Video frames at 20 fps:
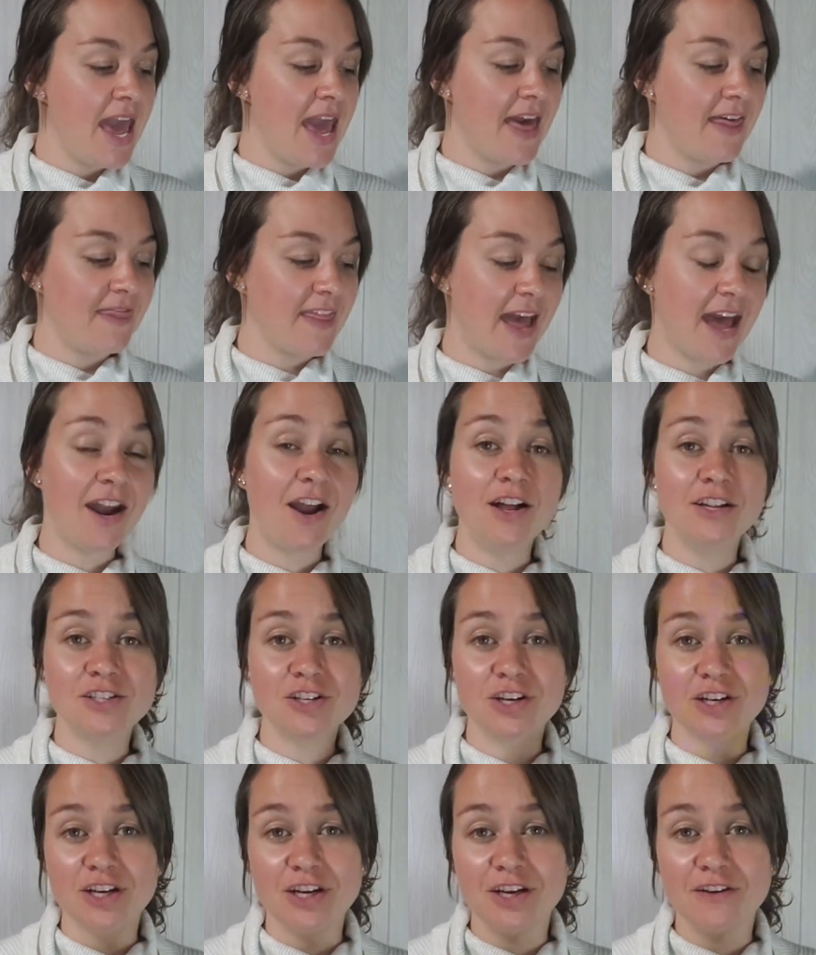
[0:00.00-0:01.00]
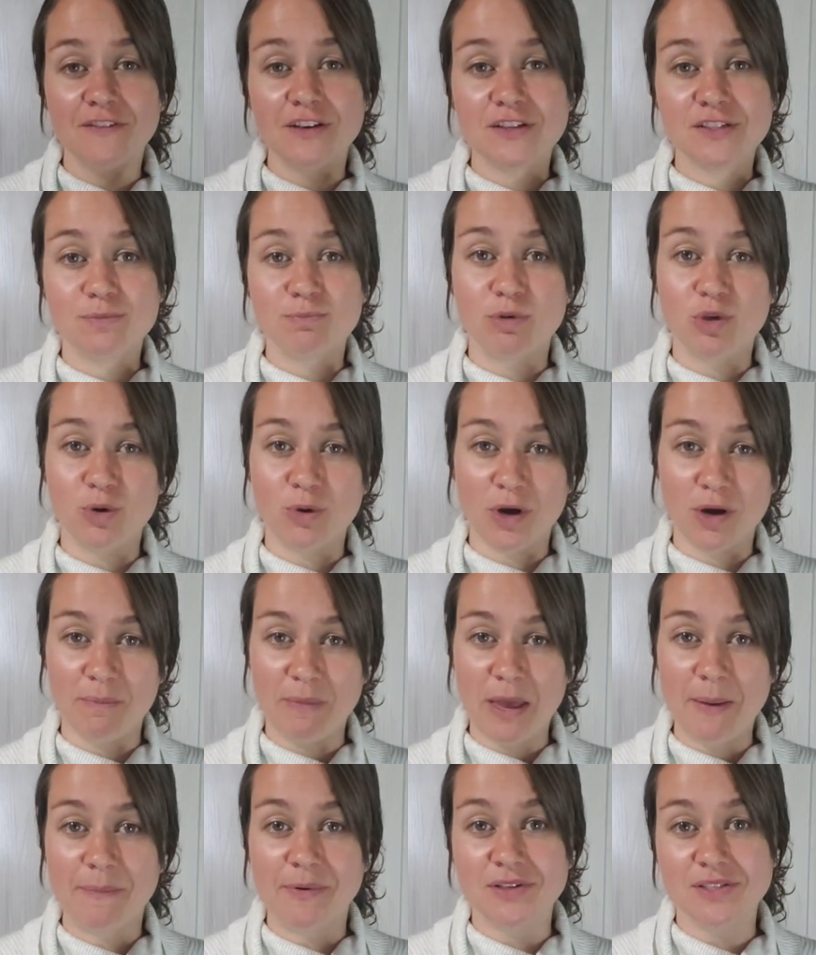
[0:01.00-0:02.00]
And that alternative is pure
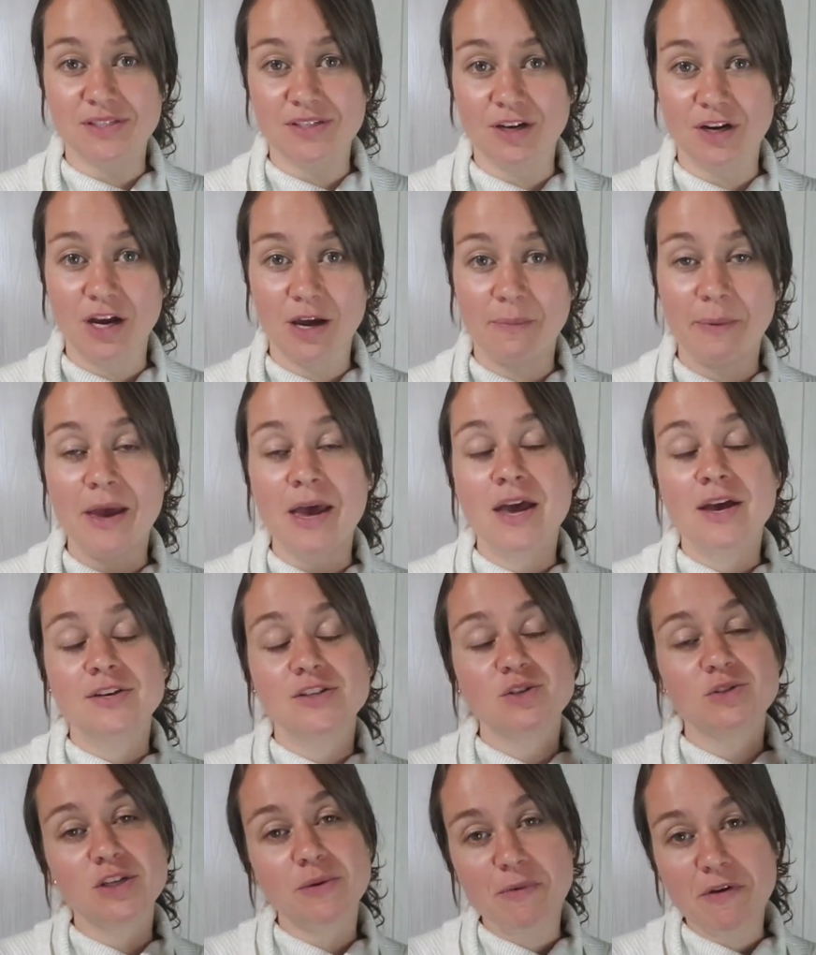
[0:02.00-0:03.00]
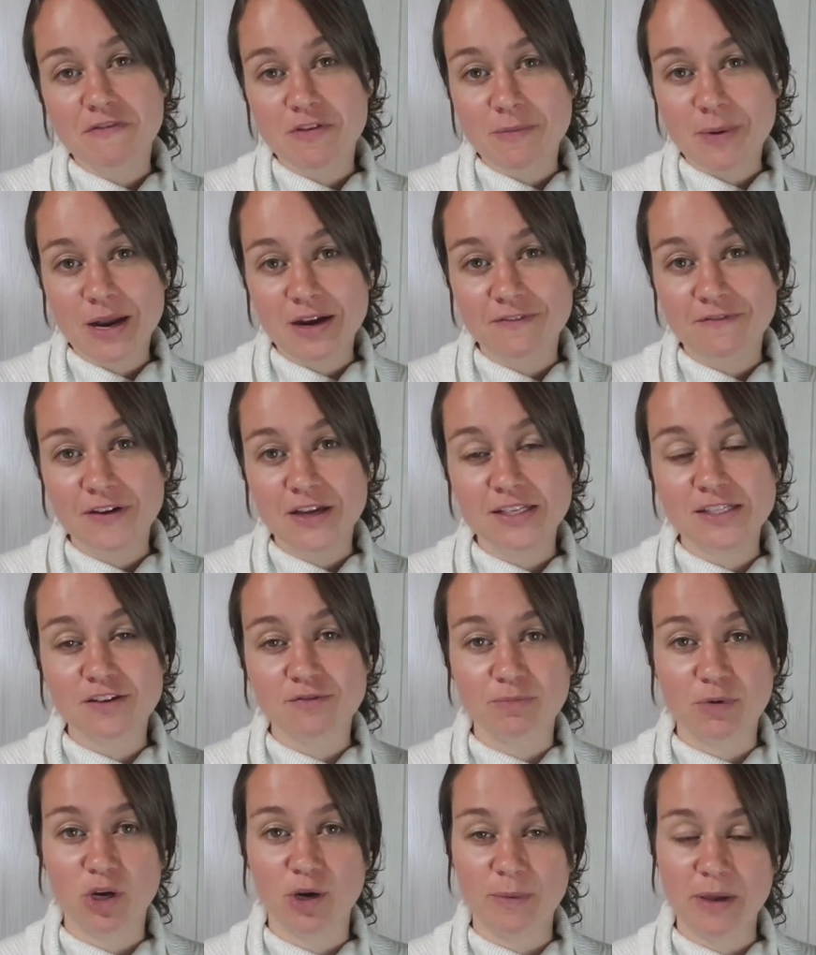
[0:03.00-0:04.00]
maple syrup. So some of the benefits
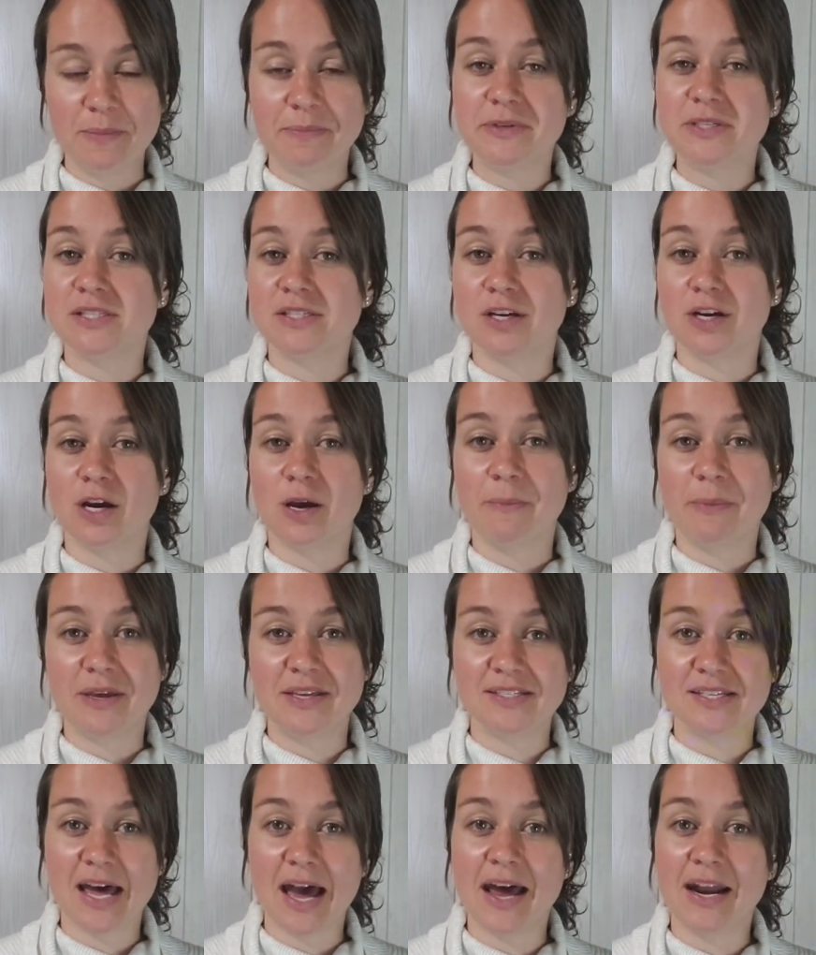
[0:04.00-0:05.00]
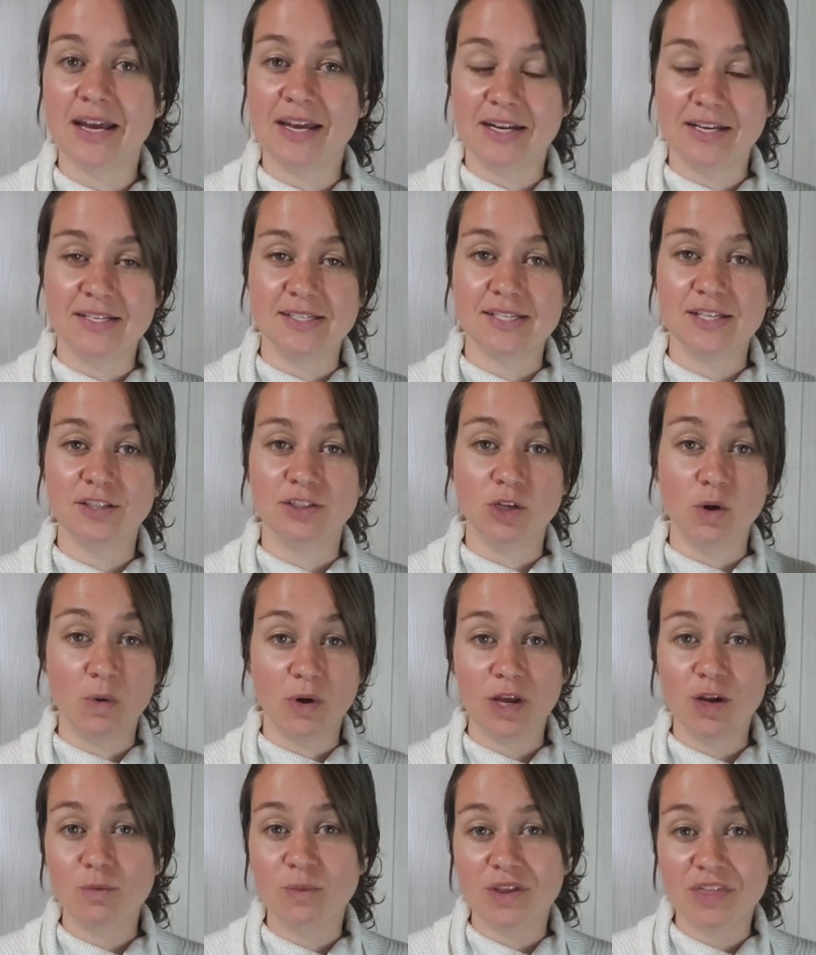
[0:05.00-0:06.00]
of pure maple syrup is that it is
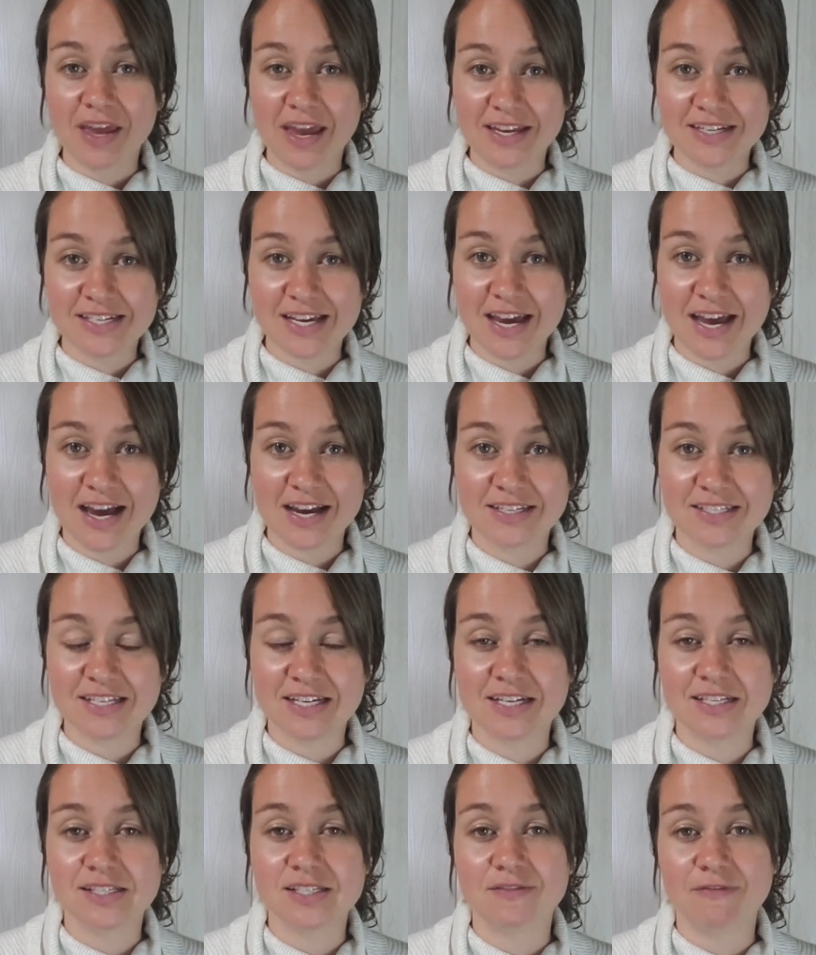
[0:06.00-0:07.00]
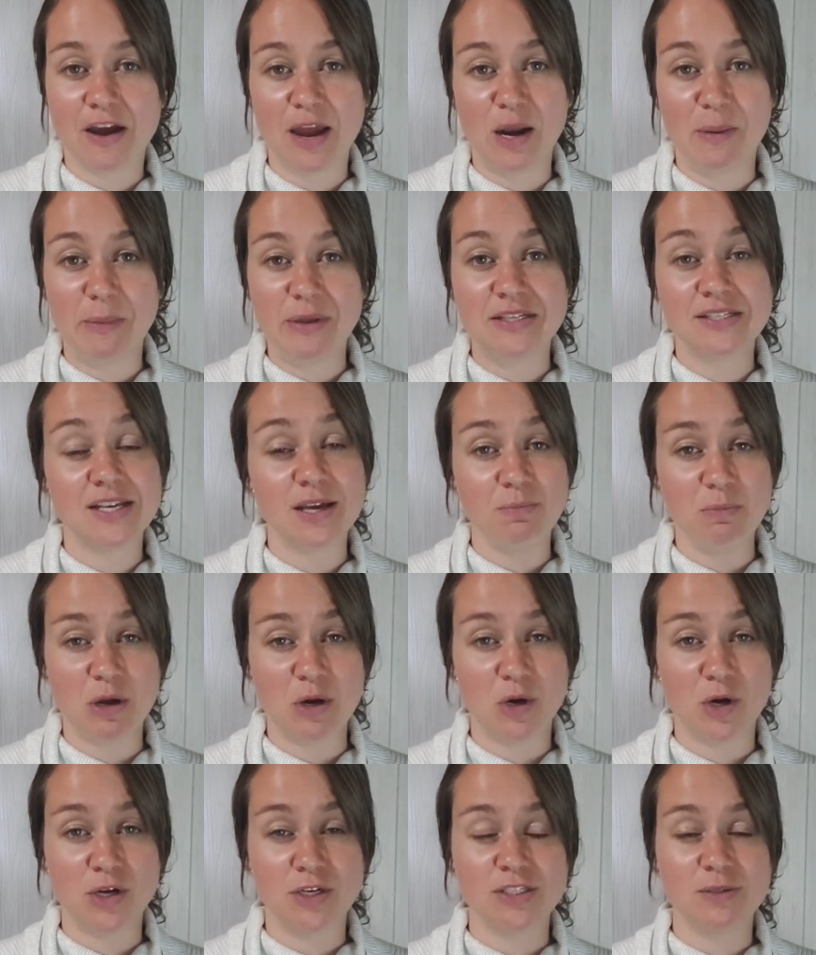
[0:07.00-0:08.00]
loaded with antioxidants, vitamins, and
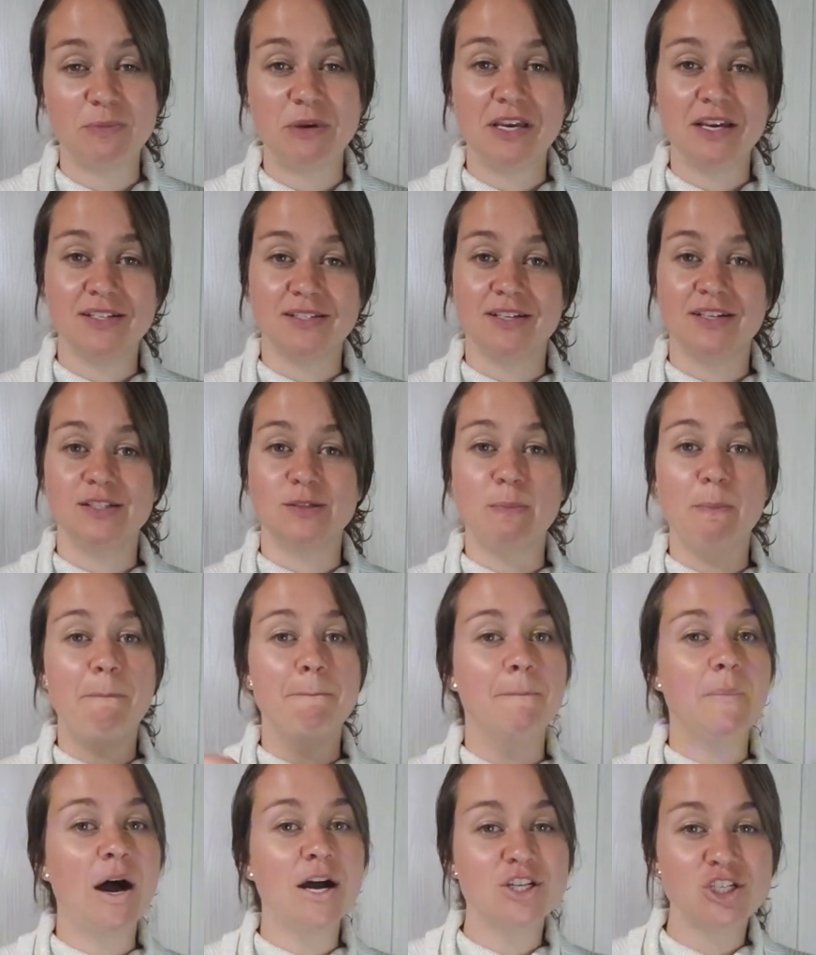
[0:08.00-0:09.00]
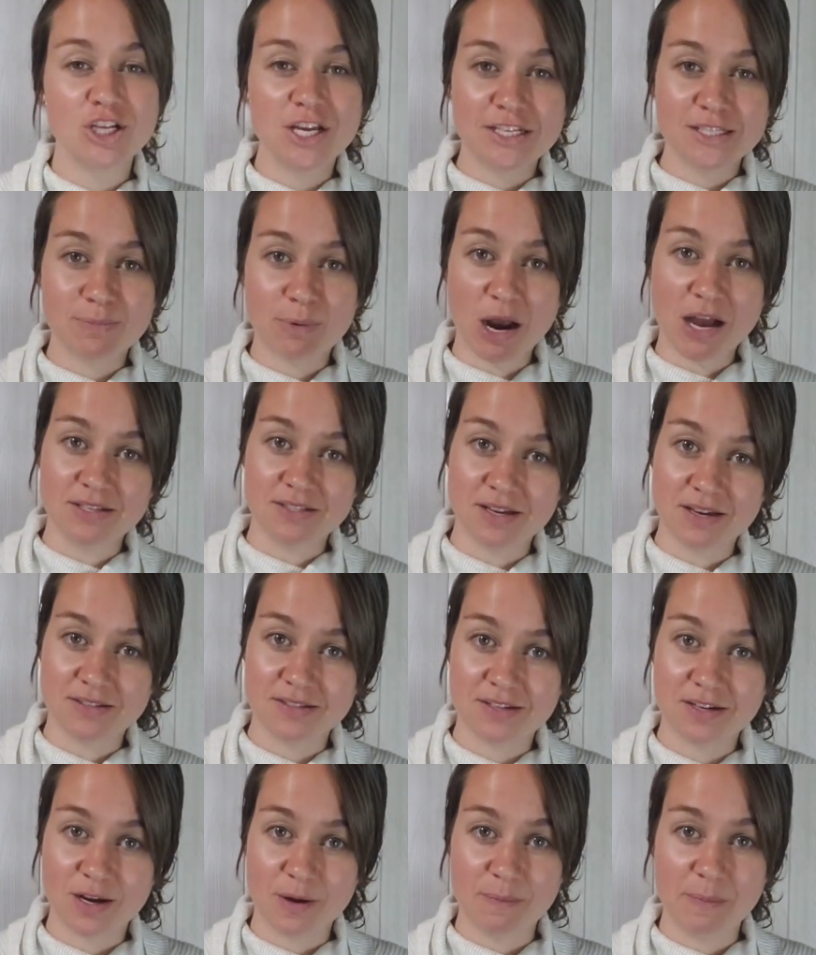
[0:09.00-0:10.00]
minerals because it is much less
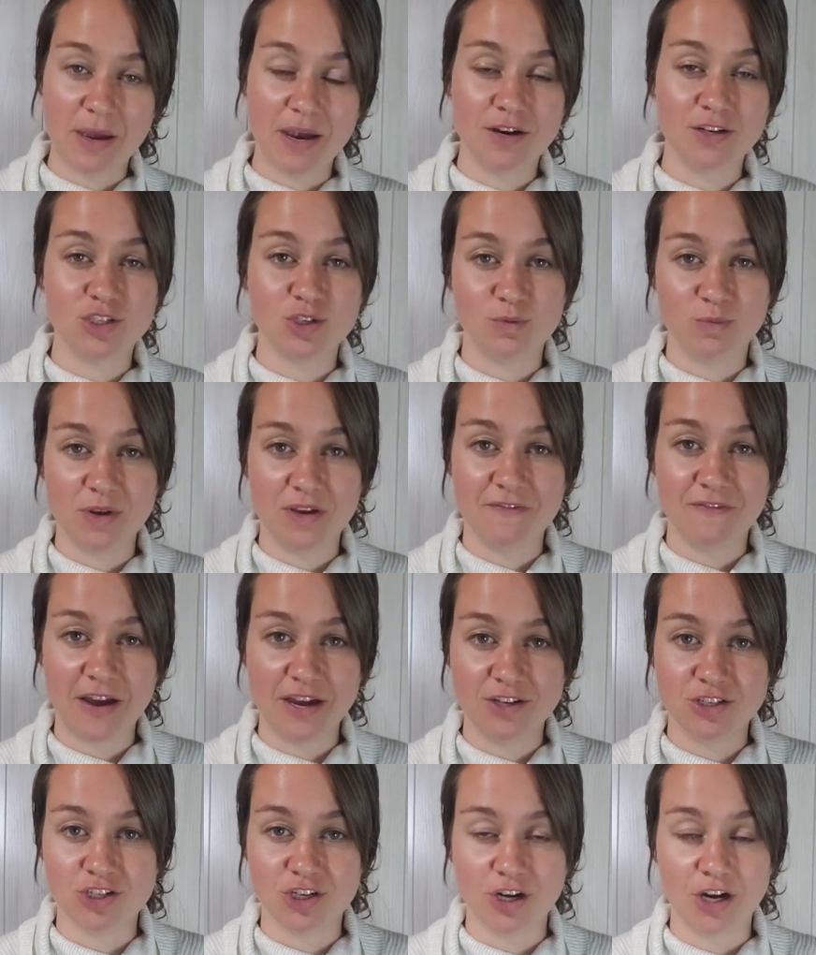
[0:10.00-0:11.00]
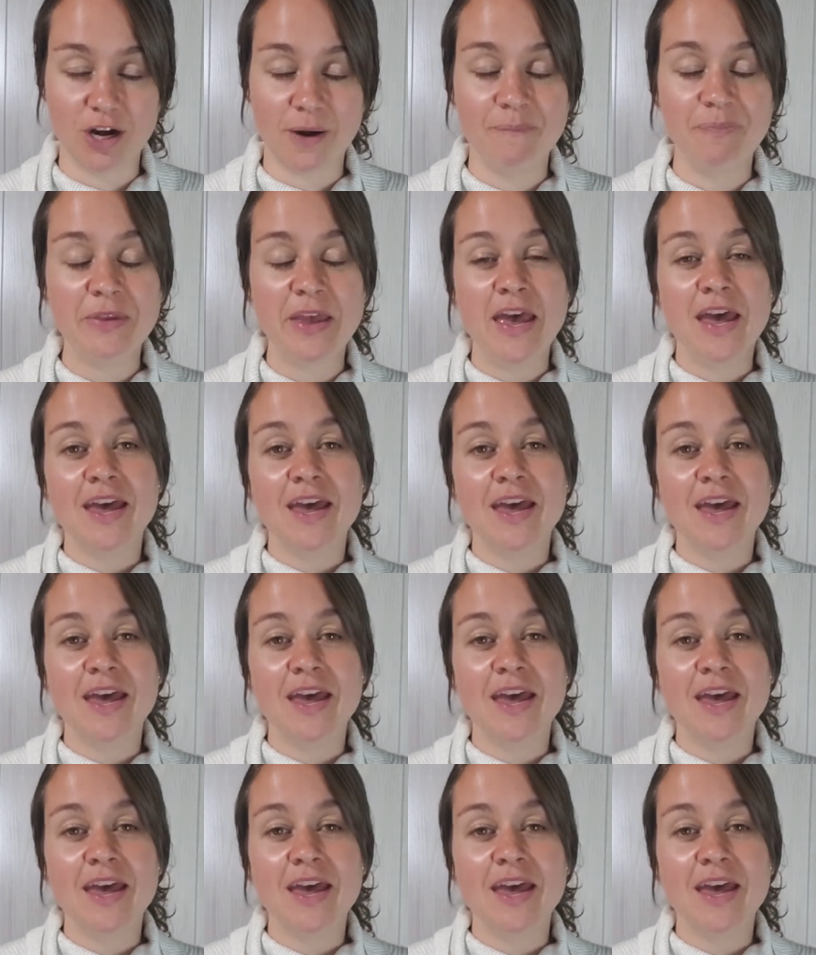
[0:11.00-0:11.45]
processed compared to refined sugar.